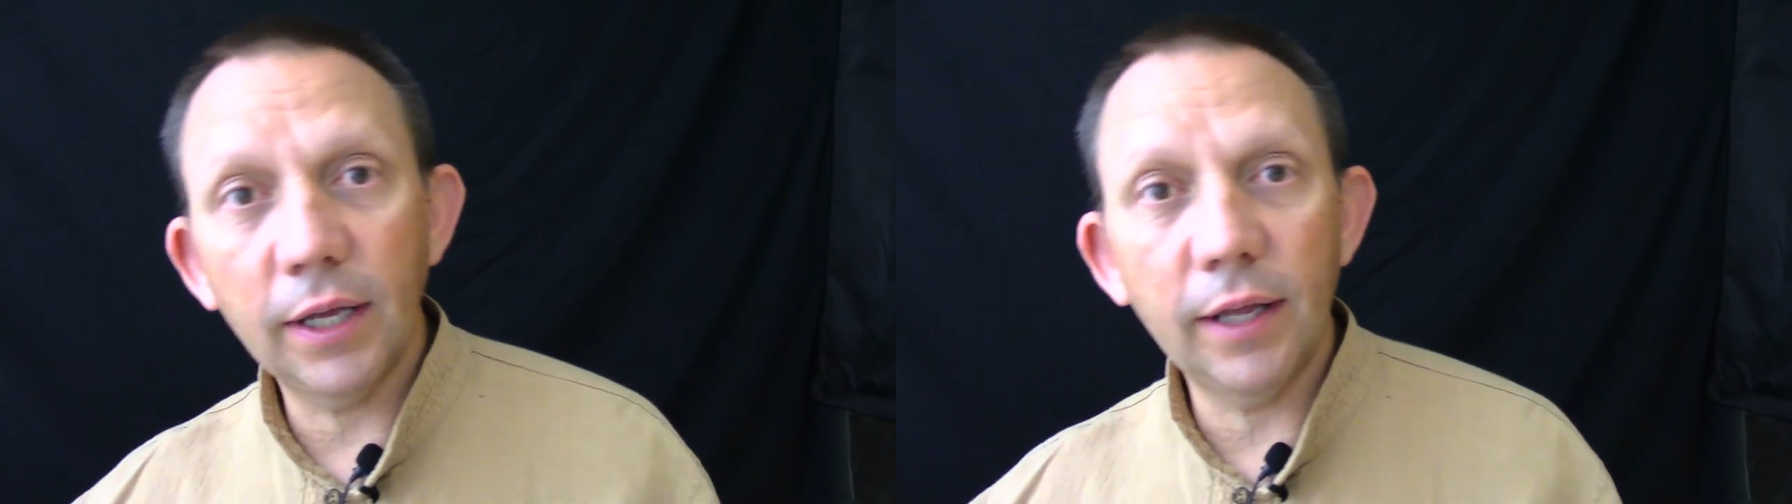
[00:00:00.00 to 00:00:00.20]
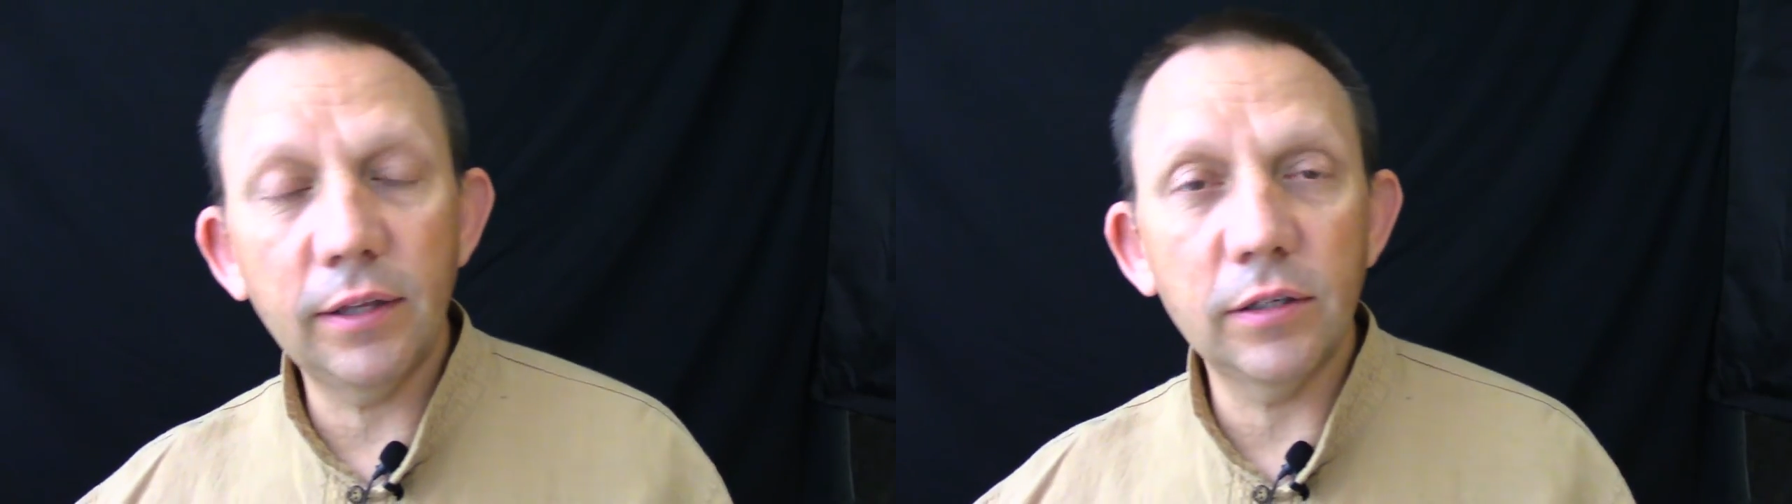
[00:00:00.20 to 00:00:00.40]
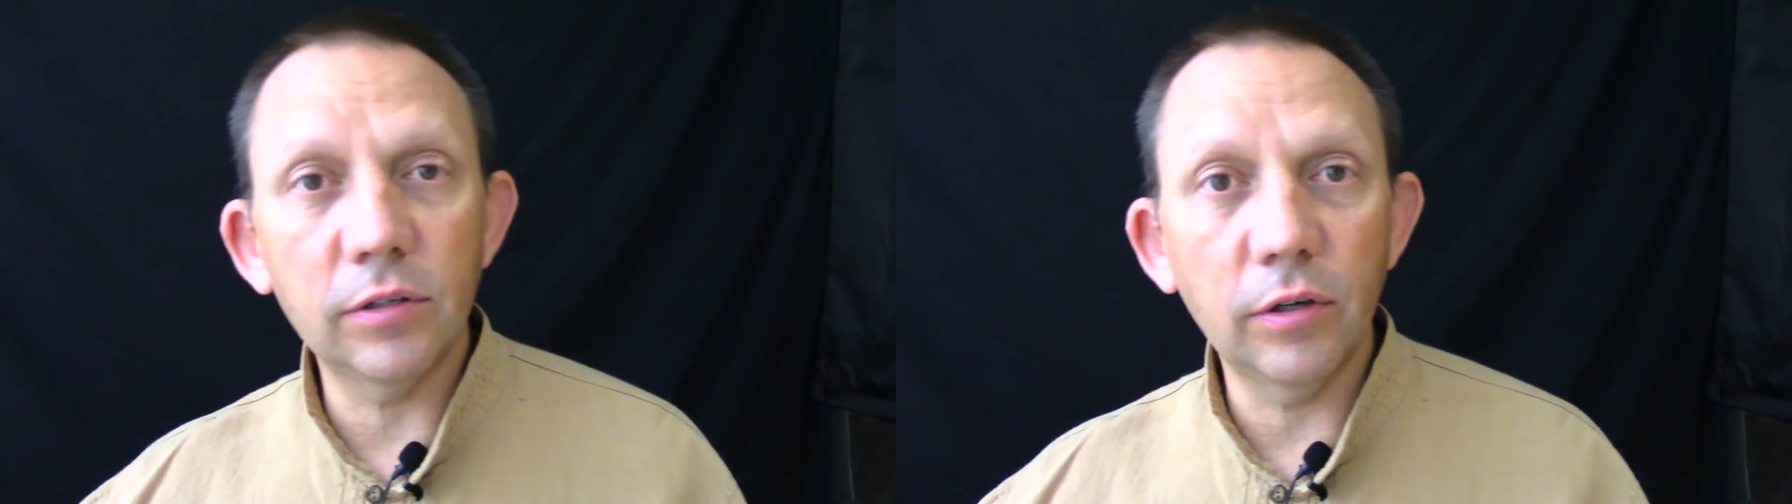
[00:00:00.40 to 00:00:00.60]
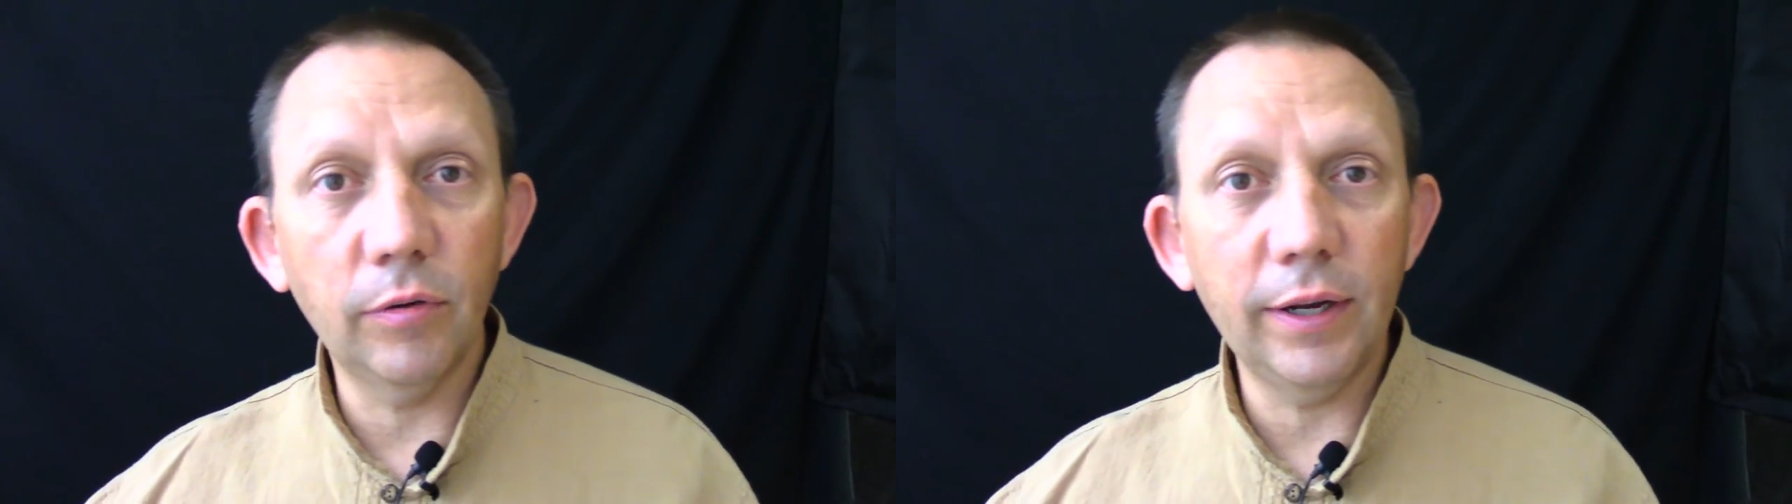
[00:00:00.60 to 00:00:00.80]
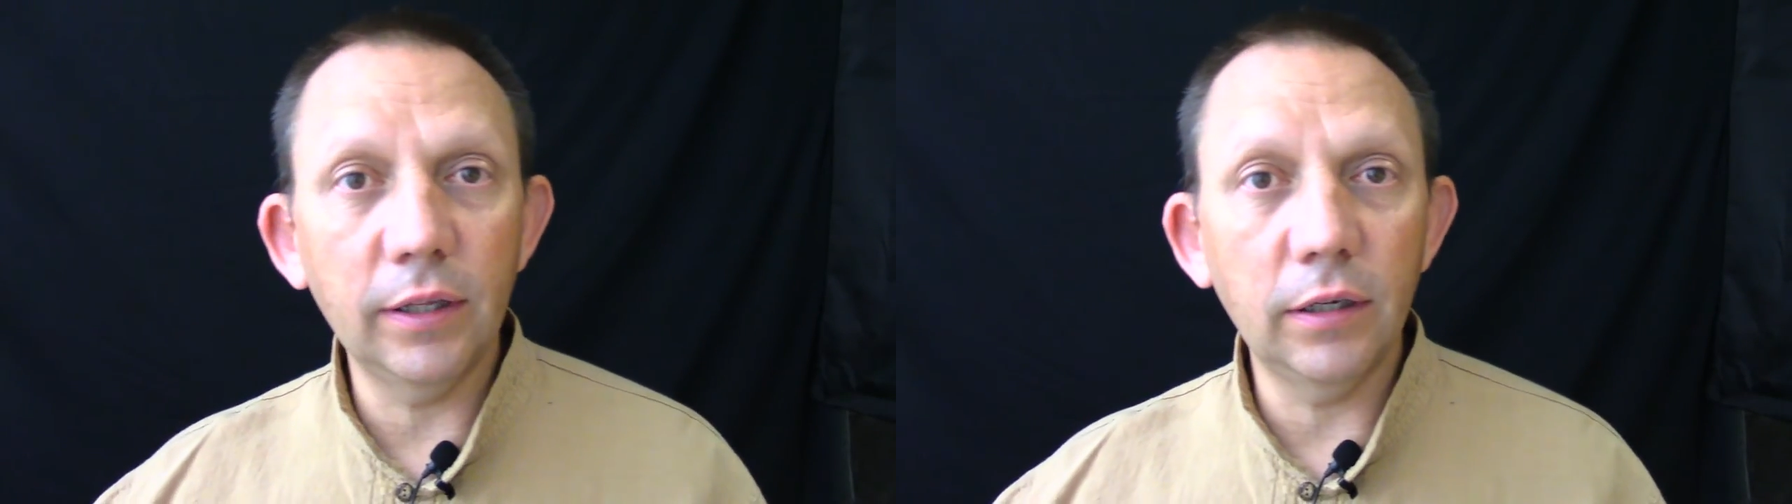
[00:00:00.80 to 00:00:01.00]
I think it's a
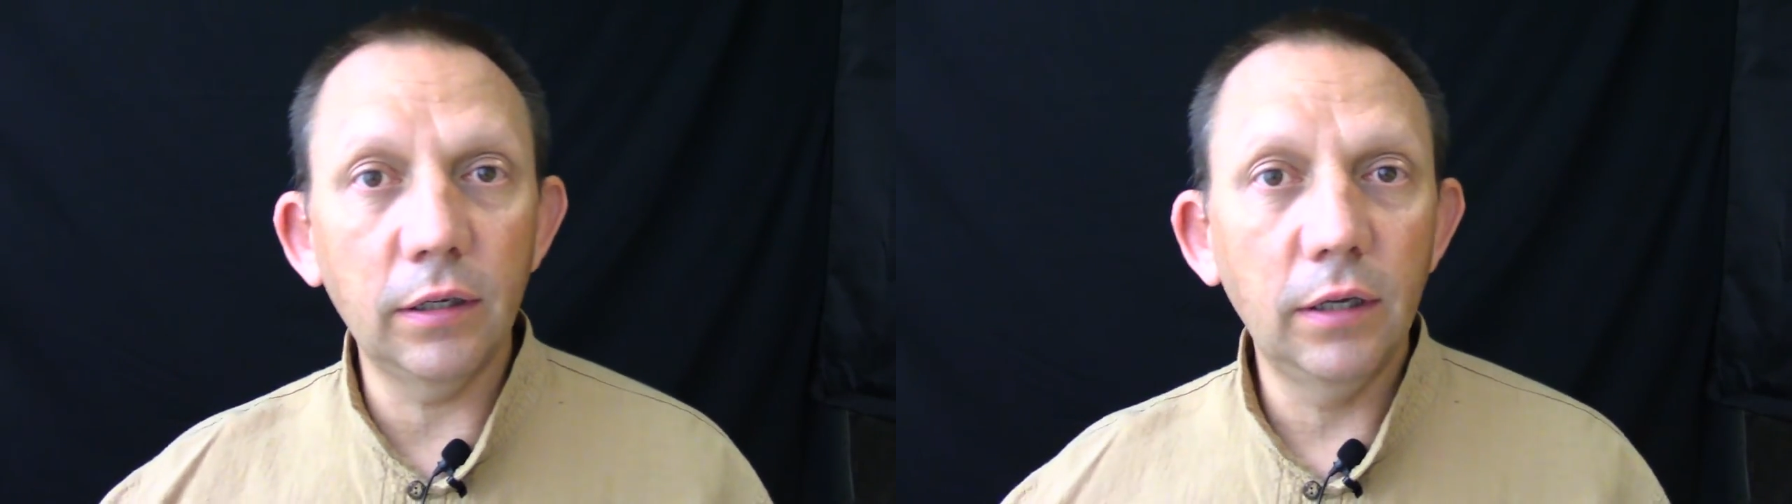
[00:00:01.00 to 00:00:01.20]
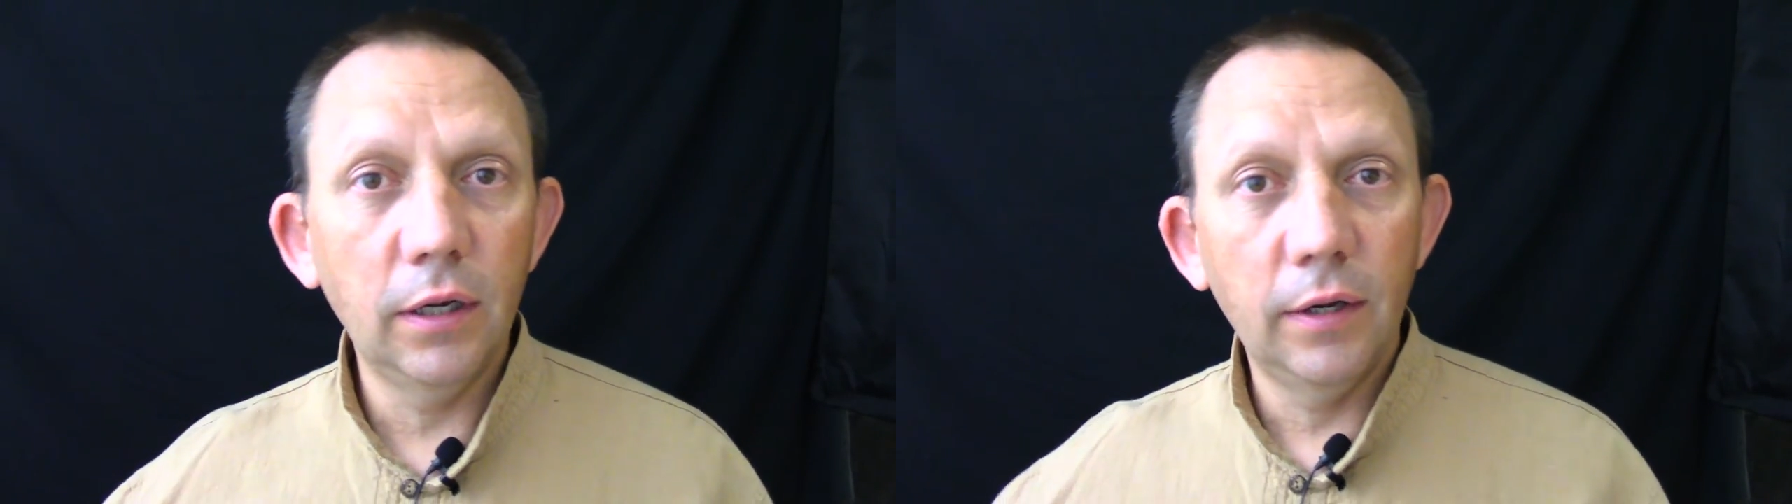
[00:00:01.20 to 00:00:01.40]
great little.